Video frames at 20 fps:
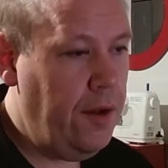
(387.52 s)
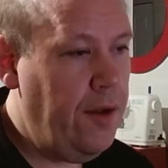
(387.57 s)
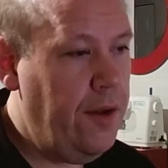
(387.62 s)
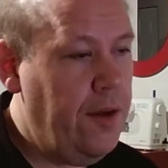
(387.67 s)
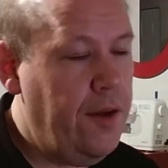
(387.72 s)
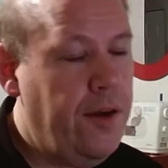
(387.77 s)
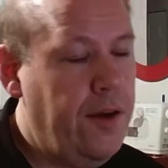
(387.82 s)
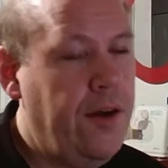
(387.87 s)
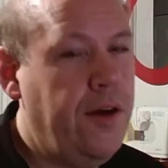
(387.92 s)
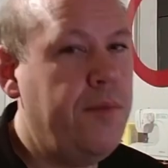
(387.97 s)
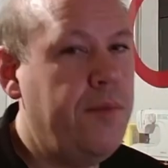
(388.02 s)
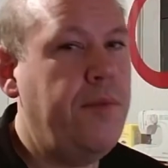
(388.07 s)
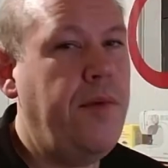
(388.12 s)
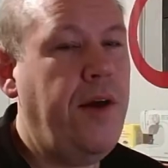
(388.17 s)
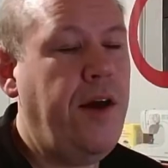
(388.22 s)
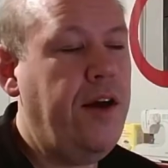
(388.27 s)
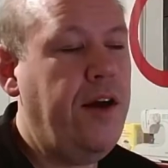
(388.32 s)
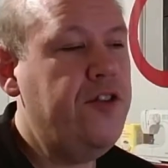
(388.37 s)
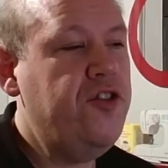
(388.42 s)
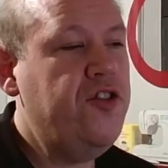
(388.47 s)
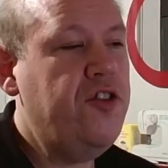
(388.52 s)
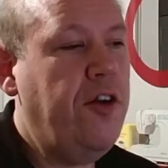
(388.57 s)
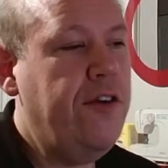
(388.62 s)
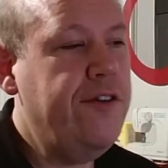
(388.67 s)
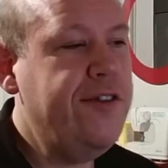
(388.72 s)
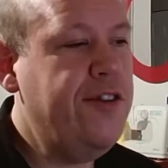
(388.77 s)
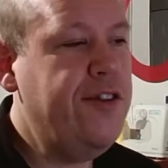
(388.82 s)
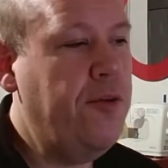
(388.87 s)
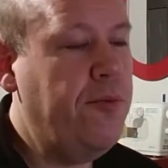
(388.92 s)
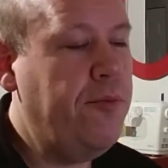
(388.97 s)
I should
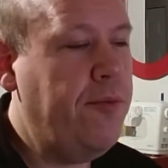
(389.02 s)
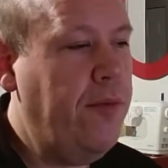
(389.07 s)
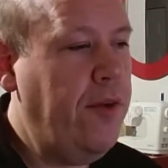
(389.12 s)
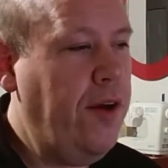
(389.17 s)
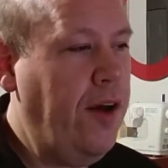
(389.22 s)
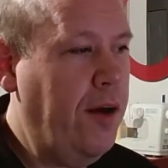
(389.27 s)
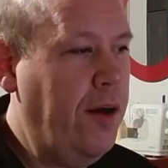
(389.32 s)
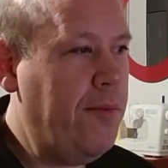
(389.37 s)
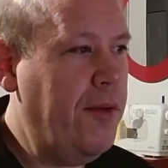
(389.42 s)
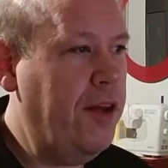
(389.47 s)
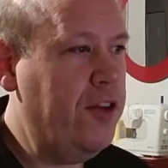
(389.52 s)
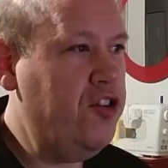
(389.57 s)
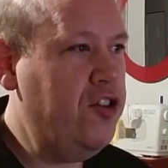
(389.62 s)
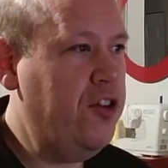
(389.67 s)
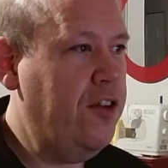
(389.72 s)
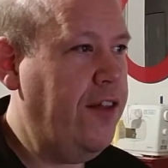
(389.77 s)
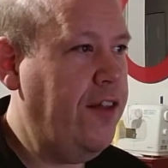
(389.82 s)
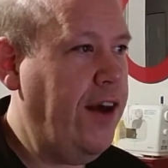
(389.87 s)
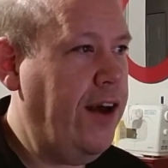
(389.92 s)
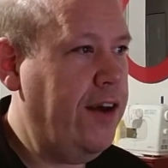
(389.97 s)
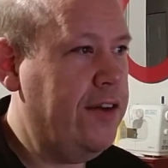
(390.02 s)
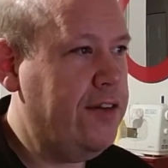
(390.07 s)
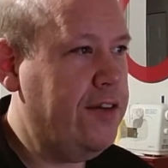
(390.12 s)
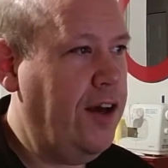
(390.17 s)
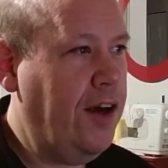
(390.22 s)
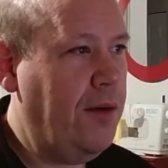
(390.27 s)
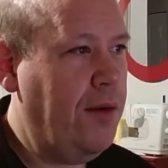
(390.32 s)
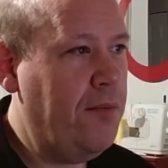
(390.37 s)
also mention that